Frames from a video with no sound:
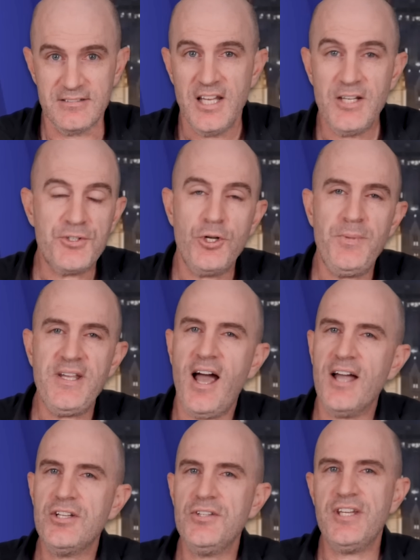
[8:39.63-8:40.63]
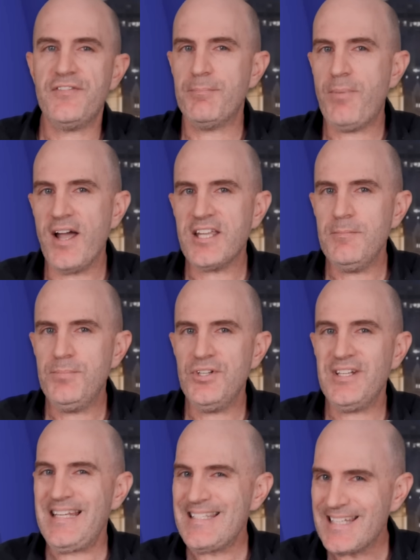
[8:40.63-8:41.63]
Now, it could be argued that if a bike
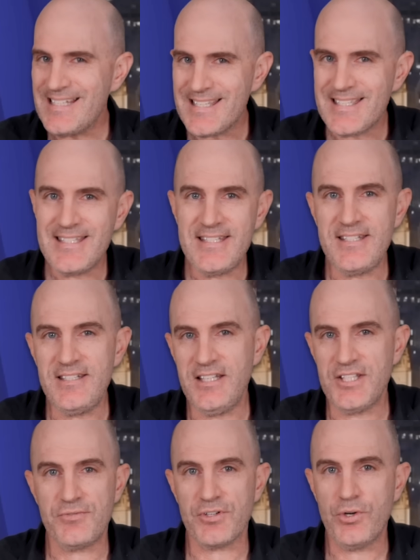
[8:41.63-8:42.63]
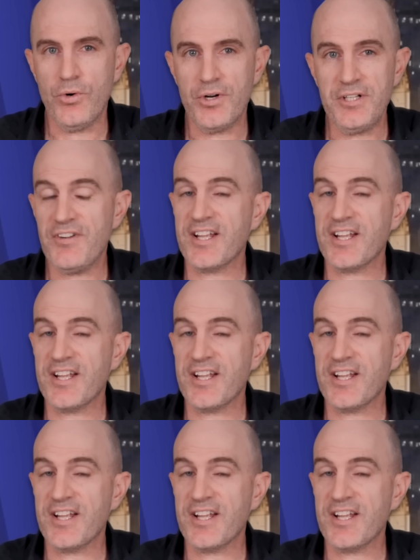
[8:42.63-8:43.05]
computer is consistent in its recording,